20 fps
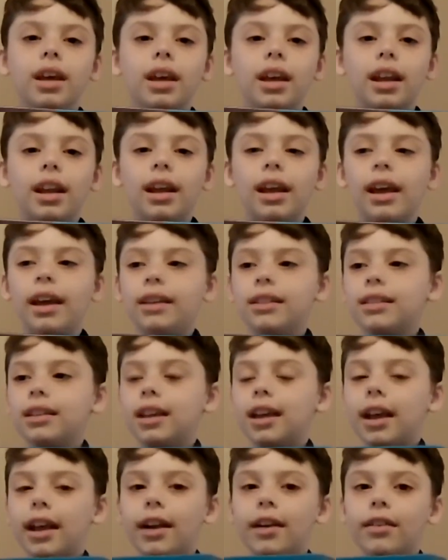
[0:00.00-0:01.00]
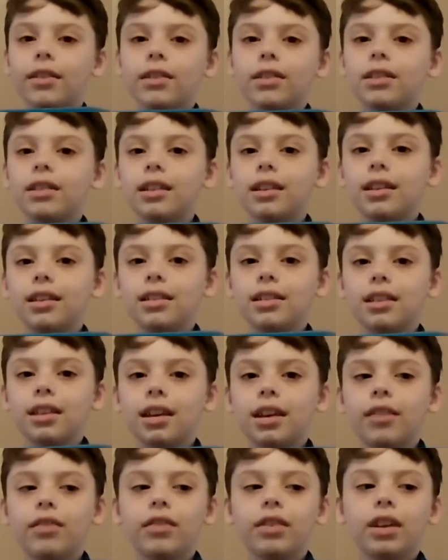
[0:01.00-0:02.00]
And it has errors in its
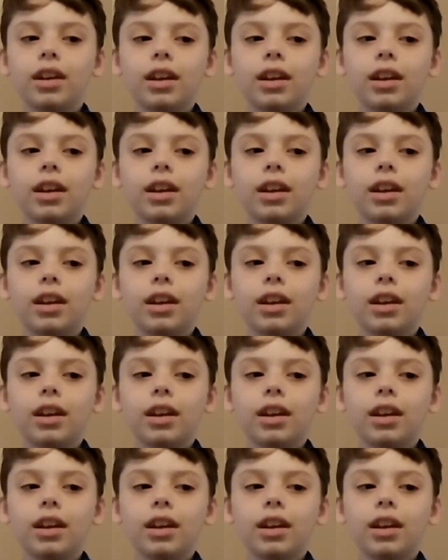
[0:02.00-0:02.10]
life